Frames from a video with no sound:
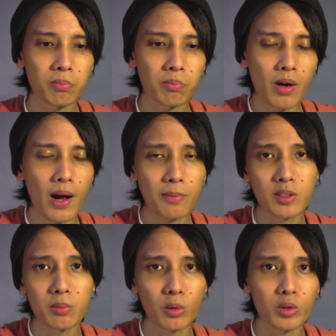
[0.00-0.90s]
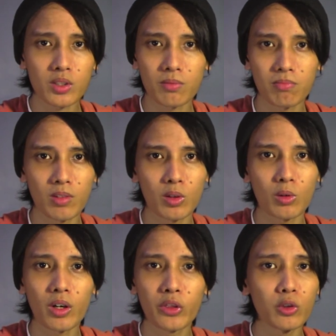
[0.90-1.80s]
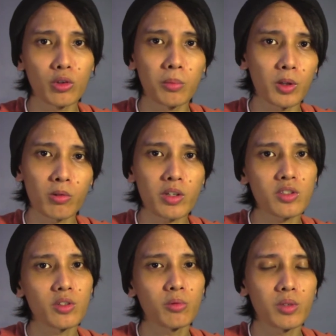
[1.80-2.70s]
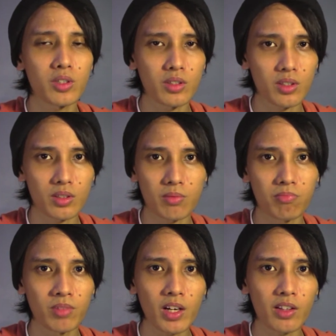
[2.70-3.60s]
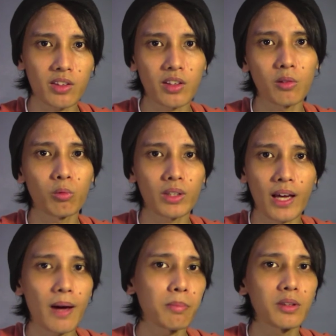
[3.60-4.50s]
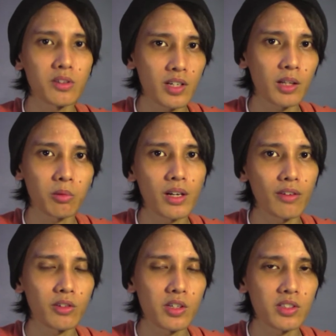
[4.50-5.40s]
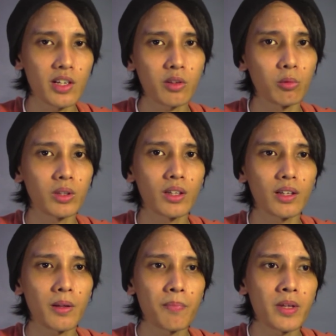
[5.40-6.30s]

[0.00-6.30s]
perhaps the most, you know, unknowable question, which is death and what happened to Chatwin after his death and whatnot.